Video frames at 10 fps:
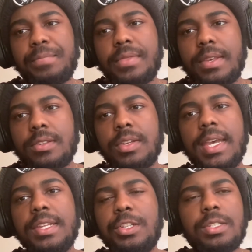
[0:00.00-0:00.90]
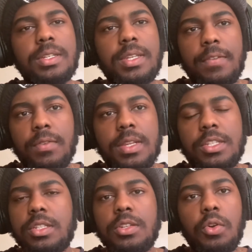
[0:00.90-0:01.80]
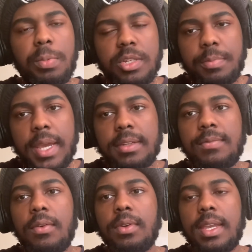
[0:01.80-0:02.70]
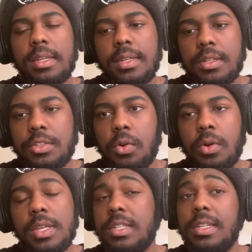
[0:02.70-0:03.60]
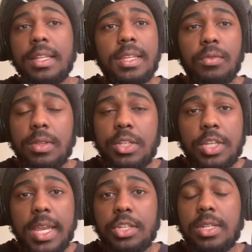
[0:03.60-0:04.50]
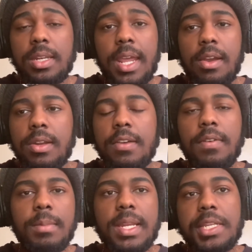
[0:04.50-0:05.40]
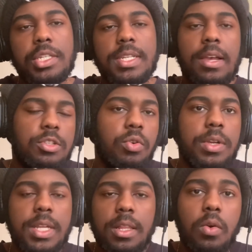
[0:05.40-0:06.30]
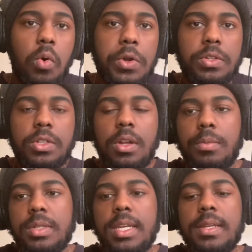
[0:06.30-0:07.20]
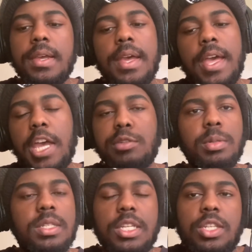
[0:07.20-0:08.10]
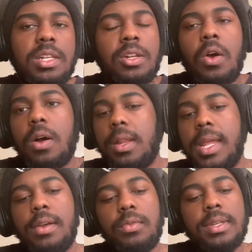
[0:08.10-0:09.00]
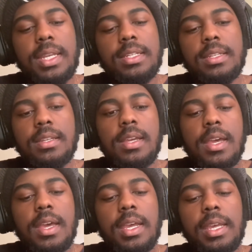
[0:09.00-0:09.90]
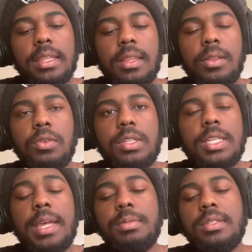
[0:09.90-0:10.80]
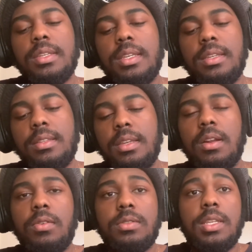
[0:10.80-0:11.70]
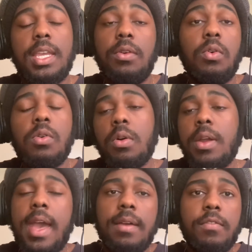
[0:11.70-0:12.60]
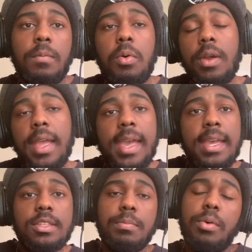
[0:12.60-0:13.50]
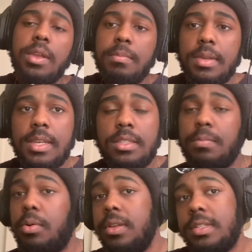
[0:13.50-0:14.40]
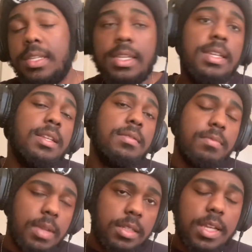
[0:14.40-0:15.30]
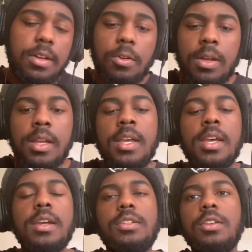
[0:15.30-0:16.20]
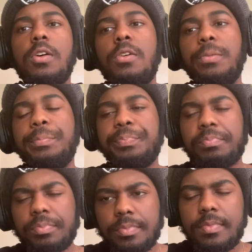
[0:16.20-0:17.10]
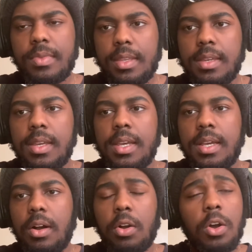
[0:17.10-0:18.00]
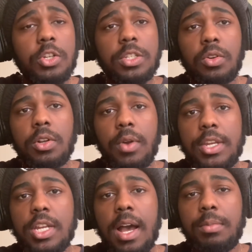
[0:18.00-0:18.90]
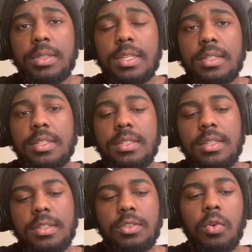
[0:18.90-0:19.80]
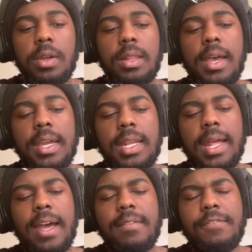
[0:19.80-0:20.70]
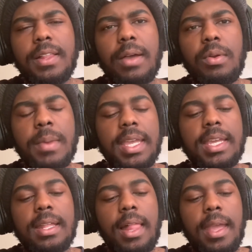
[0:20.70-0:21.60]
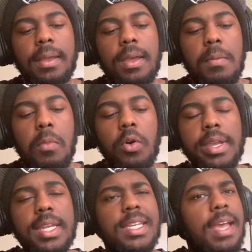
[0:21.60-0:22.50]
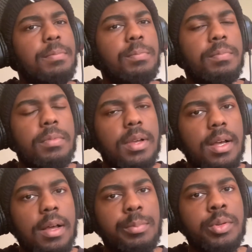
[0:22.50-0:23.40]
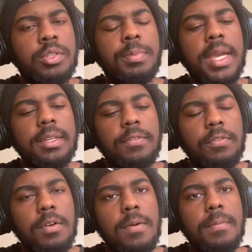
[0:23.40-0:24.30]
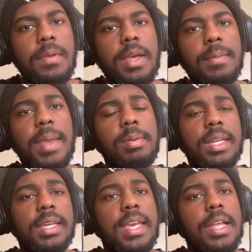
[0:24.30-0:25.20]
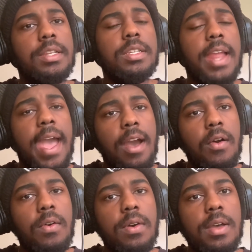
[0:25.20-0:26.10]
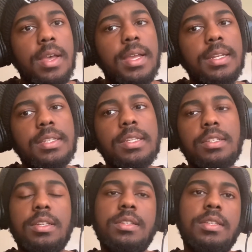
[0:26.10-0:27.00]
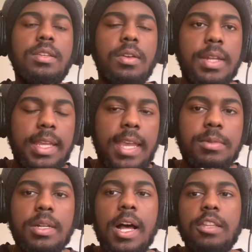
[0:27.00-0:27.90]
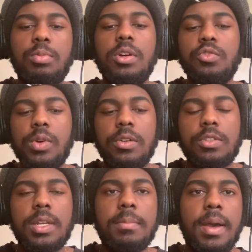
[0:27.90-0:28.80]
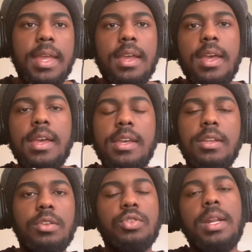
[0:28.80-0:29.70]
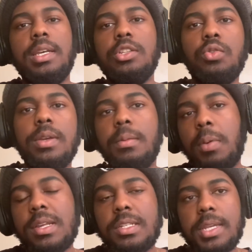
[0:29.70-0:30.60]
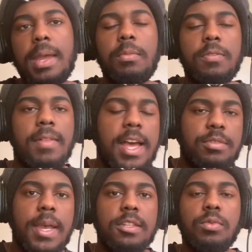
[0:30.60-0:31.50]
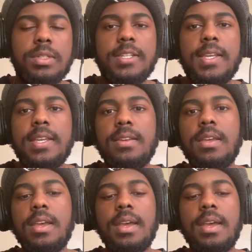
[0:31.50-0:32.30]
So yeah, it's just a new perspective that we're getting in the story. It's nothing really changed in the narrative. I mean, that's just how storytelling works, you know what I'm saying? Exposition and all of that. We need to get the little steps to, you know, to get where we're at from point A to point B to point C and etc. So Horikoshi is doing a great job with the storyline, and I feel like we might get like more in-depth perspective from maybe the kids now, in a sense, because, you know, they came to the hospital as well, so they might, you know, try to conjoin the present time with flashbacks once again.